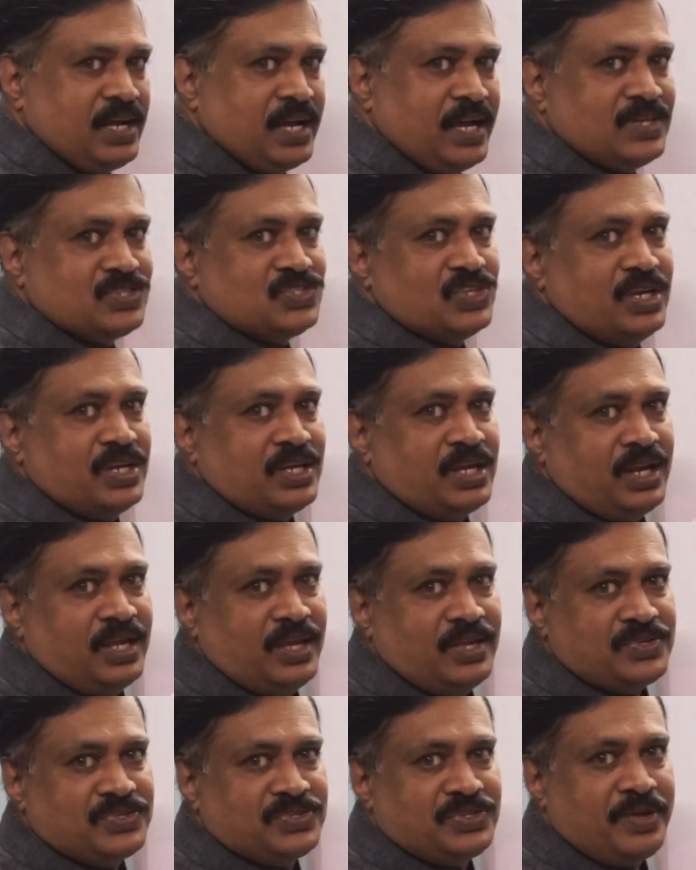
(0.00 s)
has
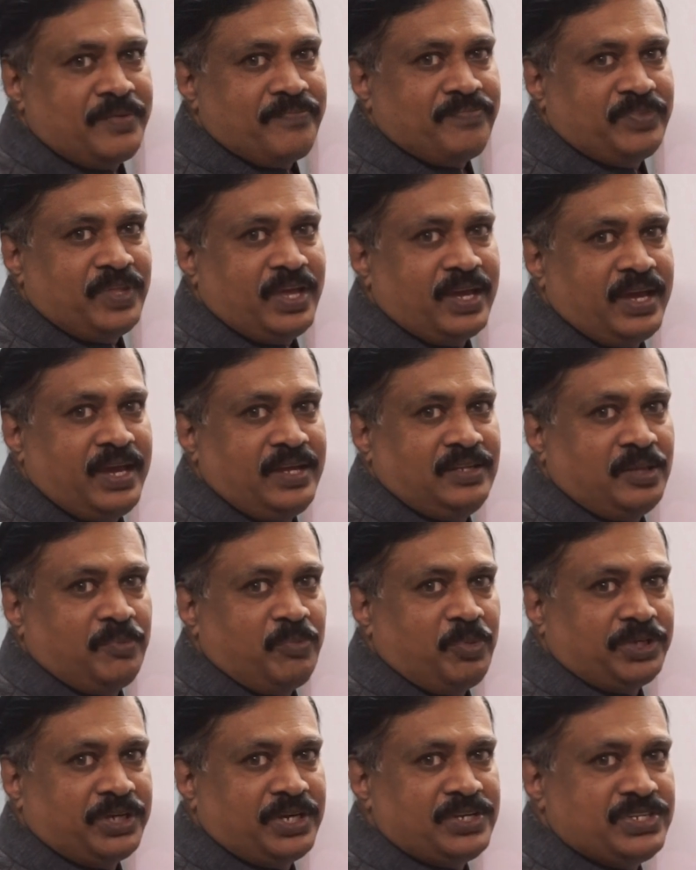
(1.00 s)
increased. Again the
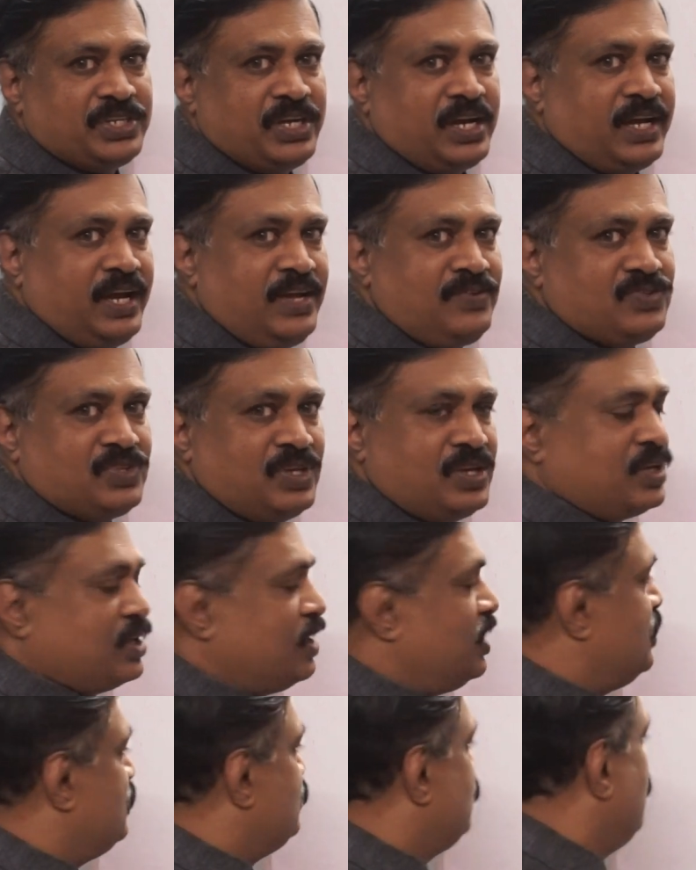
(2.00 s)
potential has
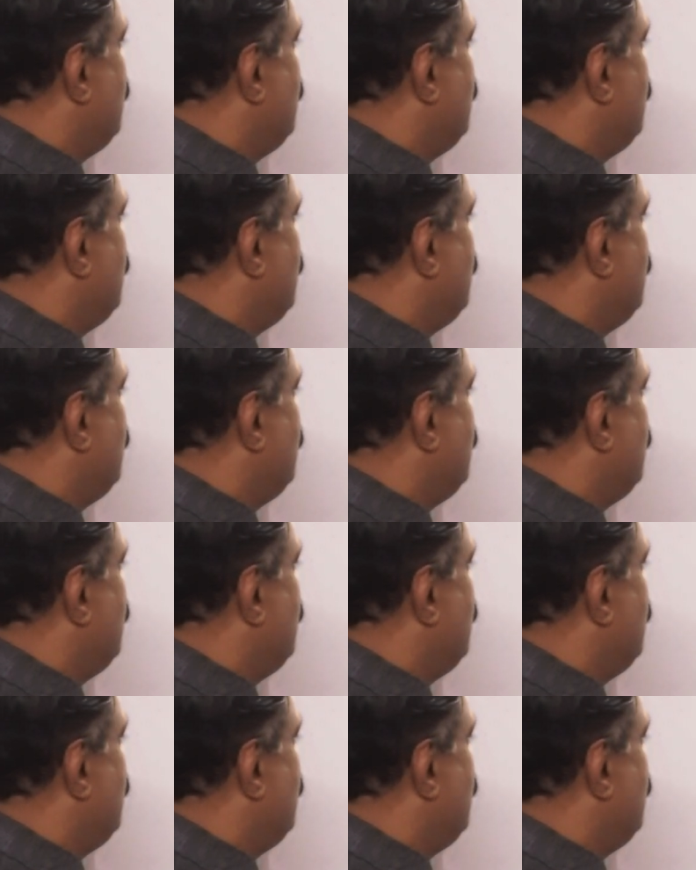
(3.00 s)
increased.